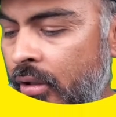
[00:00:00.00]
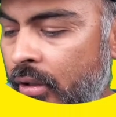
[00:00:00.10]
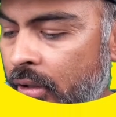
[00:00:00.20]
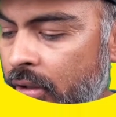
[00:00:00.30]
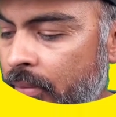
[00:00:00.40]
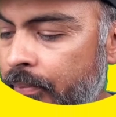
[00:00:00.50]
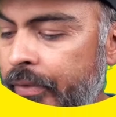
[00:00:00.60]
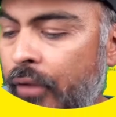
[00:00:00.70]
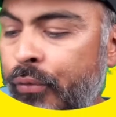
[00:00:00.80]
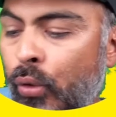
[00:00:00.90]

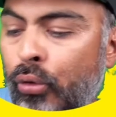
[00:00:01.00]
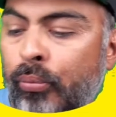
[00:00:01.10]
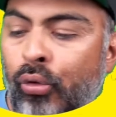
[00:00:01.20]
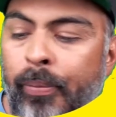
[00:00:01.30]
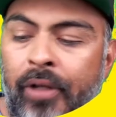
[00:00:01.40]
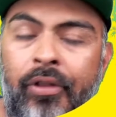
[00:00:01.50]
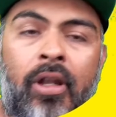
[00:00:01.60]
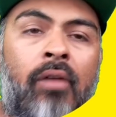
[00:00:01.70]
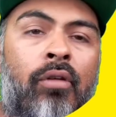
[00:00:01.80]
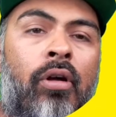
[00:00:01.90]
Now, if you want to learn more about that, I
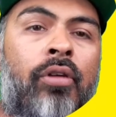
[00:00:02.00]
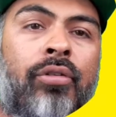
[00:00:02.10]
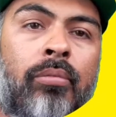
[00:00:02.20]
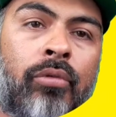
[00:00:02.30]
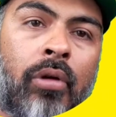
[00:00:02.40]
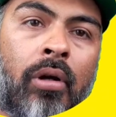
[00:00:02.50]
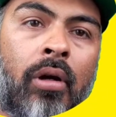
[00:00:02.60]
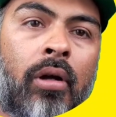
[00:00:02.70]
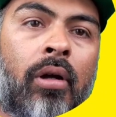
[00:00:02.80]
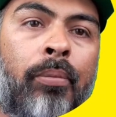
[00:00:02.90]
have an awesome.
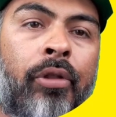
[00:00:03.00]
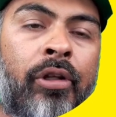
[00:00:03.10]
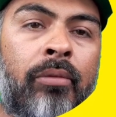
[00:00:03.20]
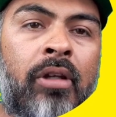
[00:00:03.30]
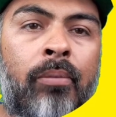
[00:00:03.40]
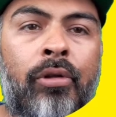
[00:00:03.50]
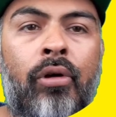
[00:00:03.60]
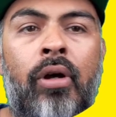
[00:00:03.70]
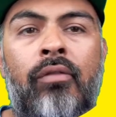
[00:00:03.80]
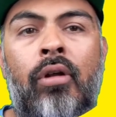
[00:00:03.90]
I'll put the link down
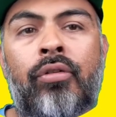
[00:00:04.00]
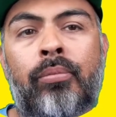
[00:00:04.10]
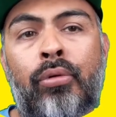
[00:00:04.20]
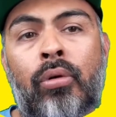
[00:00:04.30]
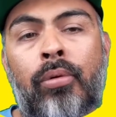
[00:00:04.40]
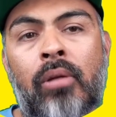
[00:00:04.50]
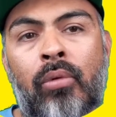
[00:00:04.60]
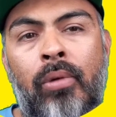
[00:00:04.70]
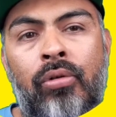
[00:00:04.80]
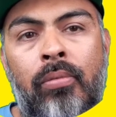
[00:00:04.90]
below. I have an awesome program.
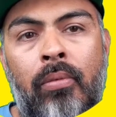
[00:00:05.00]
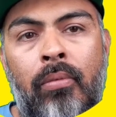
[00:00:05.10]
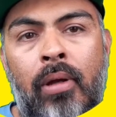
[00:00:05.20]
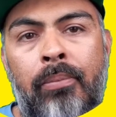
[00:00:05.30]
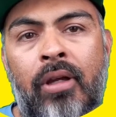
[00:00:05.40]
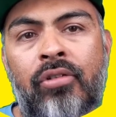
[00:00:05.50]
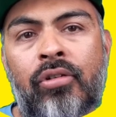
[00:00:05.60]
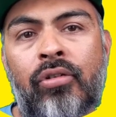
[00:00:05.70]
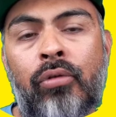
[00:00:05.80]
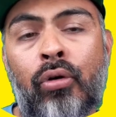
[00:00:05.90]
Probably my best
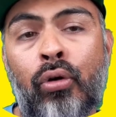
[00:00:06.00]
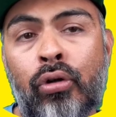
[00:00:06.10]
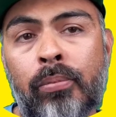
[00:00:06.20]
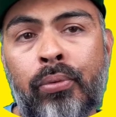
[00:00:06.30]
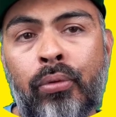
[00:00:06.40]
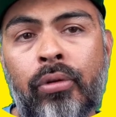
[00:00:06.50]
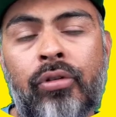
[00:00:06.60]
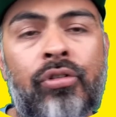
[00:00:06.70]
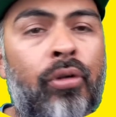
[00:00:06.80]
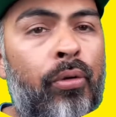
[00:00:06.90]
is the hook and pull.
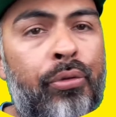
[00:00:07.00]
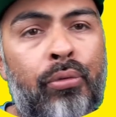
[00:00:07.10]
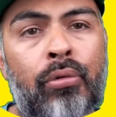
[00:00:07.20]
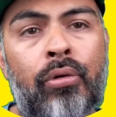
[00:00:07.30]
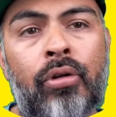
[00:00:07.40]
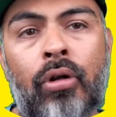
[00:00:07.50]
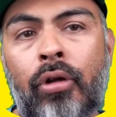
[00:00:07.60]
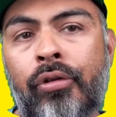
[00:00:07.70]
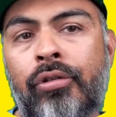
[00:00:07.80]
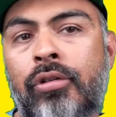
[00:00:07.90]
It's so thorough, and all
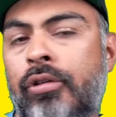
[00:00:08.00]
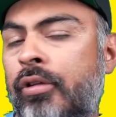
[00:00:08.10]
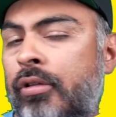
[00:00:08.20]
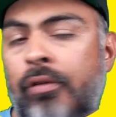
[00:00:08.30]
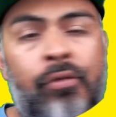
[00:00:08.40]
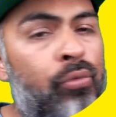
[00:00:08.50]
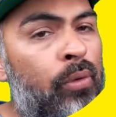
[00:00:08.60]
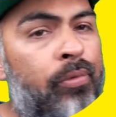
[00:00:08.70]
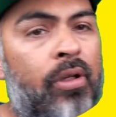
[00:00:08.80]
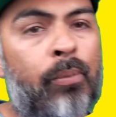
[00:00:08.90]
the different
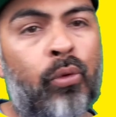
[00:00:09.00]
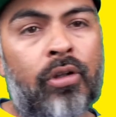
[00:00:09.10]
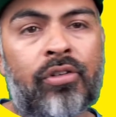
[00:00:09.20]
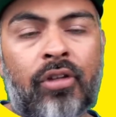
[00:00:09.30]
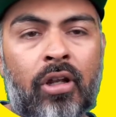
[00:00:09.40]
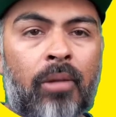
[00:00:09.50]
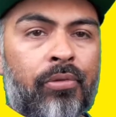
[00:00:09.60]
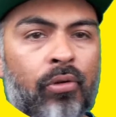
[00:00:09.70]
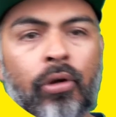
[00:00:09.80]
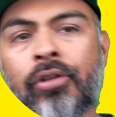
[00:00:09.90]
sweeps and capoeira
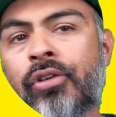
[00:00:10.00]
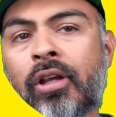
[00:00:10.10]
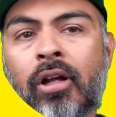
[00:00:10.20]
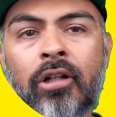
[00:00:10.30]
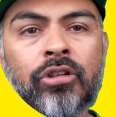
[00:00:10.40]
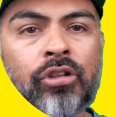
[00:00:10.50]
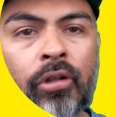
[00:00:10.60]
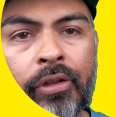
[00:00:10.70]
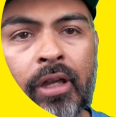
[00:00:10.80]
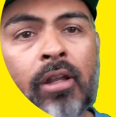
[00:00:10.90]
setups, Roda psychology,
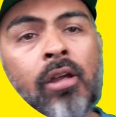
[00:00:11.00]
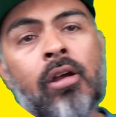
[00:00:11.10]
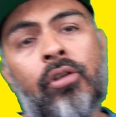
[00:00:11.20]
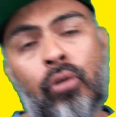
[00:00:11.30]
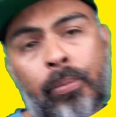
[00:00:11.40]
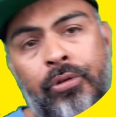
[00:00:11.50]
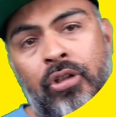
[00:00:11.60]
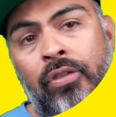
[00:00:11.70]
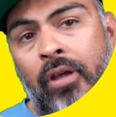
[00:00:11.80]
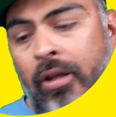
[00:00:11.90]
all that. So I'll
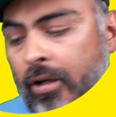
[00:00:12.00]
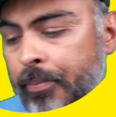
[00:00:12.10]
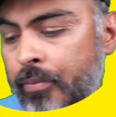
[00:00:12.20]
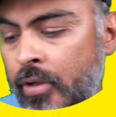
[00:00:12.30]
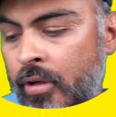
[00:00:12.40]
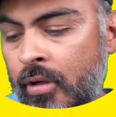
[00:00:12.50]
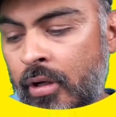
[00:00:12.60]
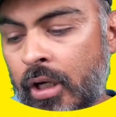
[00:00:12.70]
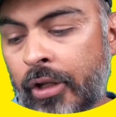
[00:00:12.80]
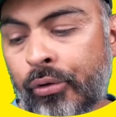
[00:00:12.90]
check that out.
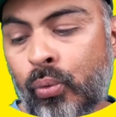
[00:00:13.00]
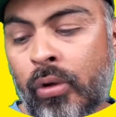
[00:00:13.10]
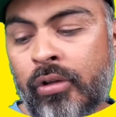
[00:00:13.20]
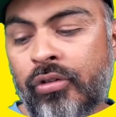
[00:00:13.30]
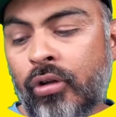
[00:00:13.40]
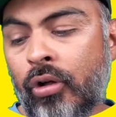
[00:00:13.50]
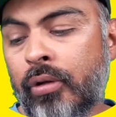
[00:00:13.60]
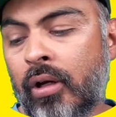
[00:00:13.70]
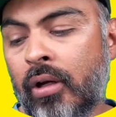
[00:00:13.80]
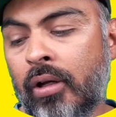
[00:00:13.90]
Another one is called
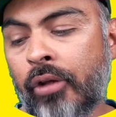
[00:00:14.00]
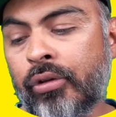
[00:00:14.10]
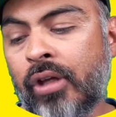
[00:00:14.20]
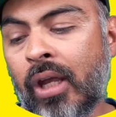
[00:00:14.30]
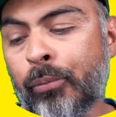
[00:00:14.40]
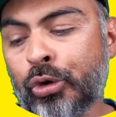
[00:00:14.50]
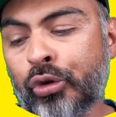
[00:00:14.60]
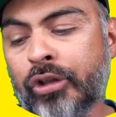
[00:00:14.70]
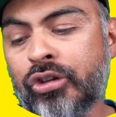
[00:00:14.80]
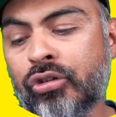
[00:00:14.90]
another game or
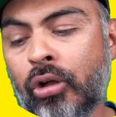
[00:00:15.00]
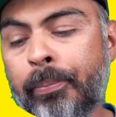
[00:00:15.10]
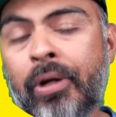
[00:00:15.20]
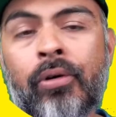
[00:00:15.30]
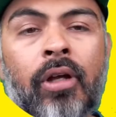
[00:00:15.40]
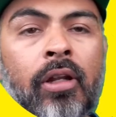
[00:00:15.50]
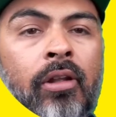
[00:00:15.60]
strategy is called pernada.